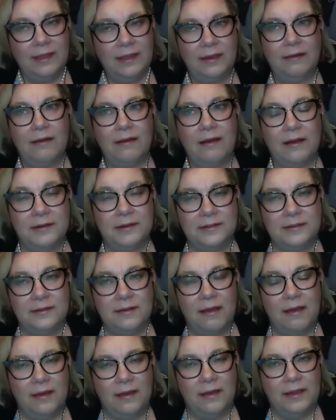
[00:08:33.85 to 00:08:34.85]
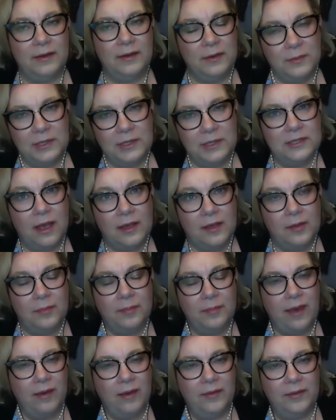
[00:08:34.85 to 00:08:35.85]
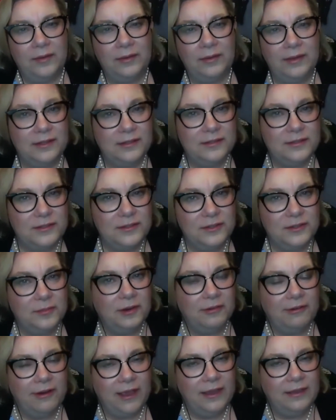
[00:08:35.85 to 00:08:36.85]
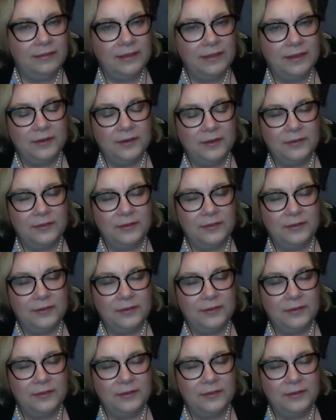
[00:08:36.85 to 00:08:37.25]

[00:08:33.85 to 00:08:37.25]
like there are, we talk about consumer, right?